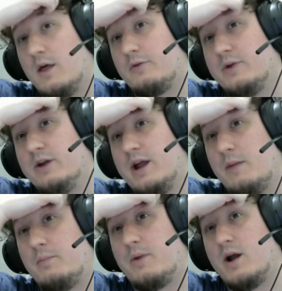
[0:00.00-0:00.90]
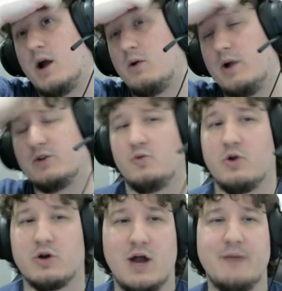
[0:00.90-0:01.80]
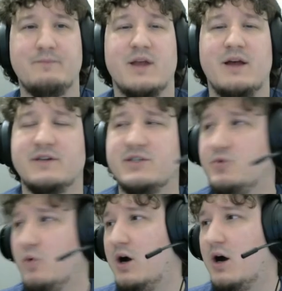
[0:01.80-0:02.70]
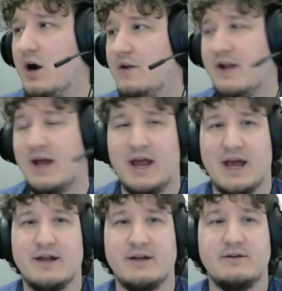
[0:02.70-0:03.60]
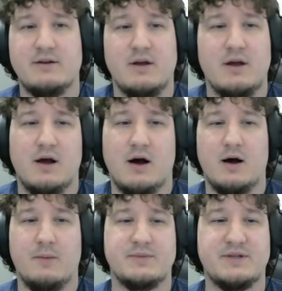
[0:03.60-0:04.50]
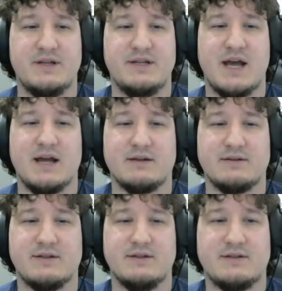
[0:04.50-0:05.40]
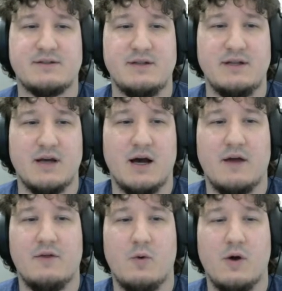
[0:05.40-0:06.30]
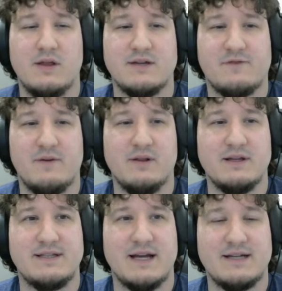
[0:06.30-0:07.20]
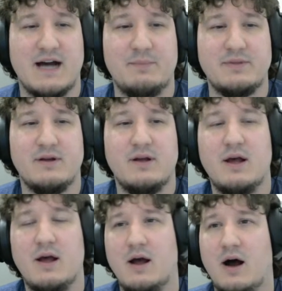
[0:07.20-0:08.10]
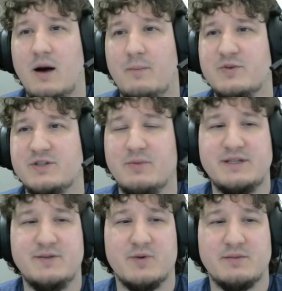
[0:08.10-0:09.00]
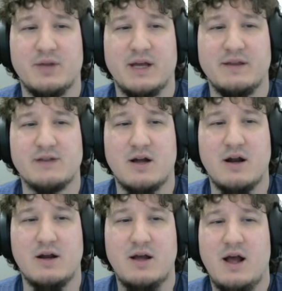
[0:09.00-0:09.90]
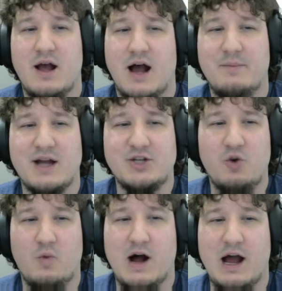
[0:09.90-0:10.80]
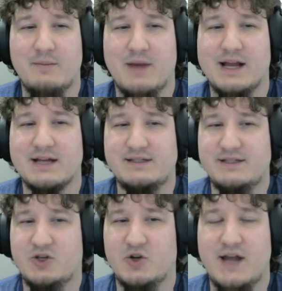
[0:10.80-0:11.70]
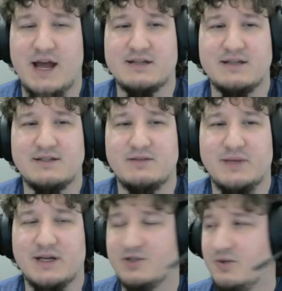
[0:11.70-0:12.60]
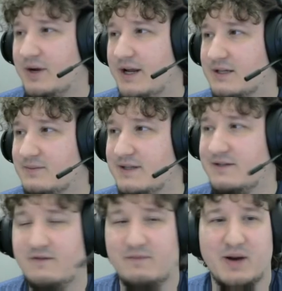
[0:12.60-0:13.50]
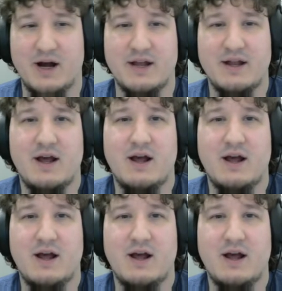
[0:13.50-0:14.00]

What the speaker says: 3 Grade 8 Bardock Raiders Warcry. This is one card that I added to the deck since the list from the list that topped. For some reason, he wasn't playing this card. I'm not sure why. My guess is he couldn't access them because they're pretty expensive, but